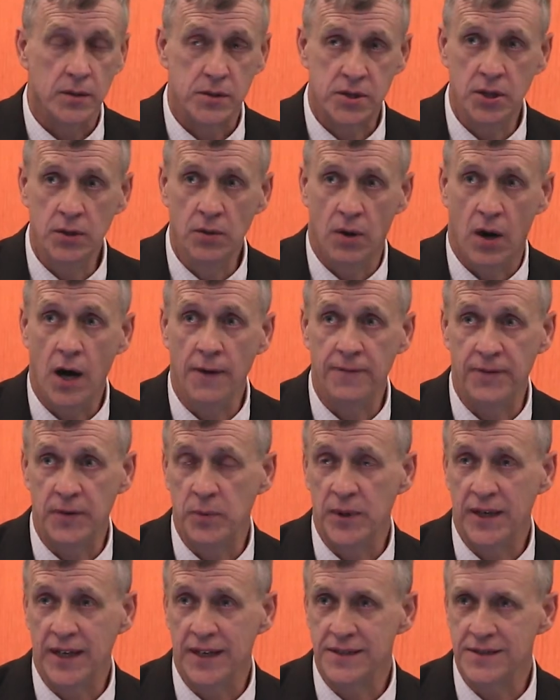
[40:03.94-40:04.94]
Too often
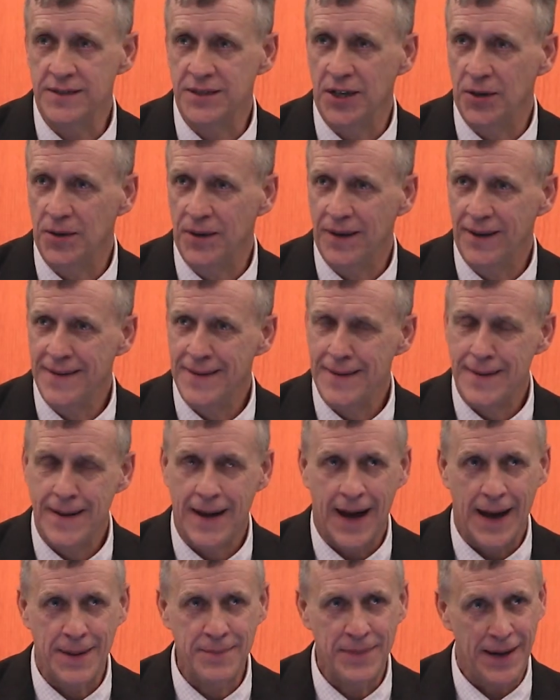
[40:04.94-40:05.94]
we get,
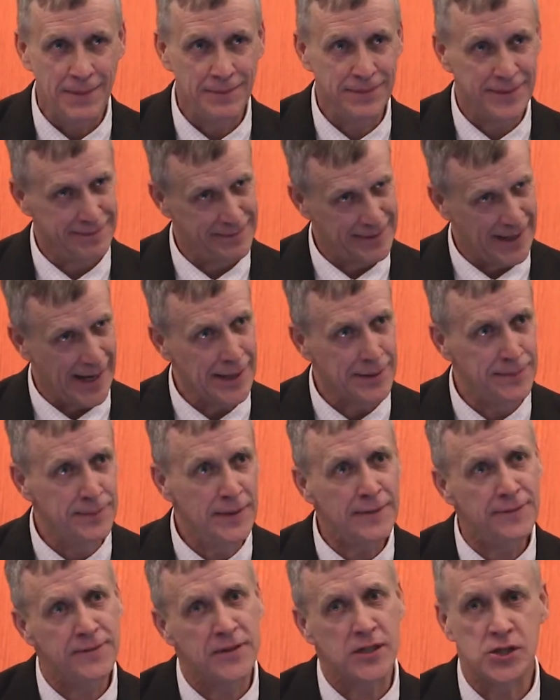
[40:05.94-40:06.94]
I'm kind of
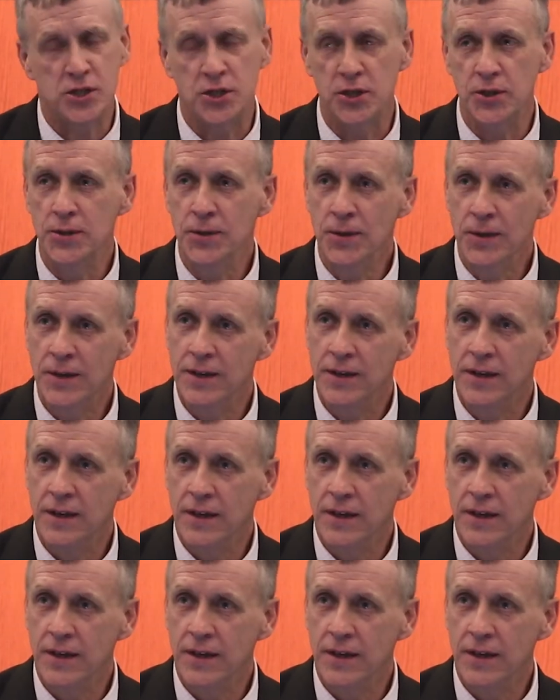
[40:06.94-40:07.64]
miffed at you,